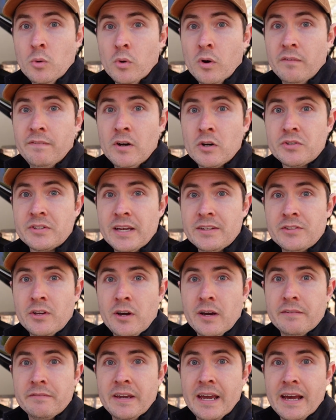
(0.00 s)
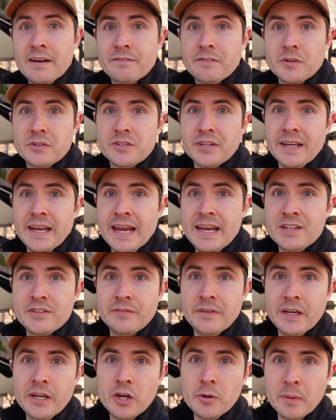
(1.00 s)
Well, folks, that's all I've got for today's
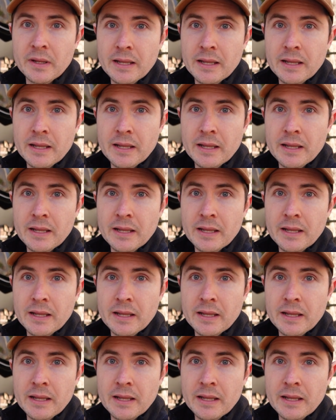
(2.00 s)
video,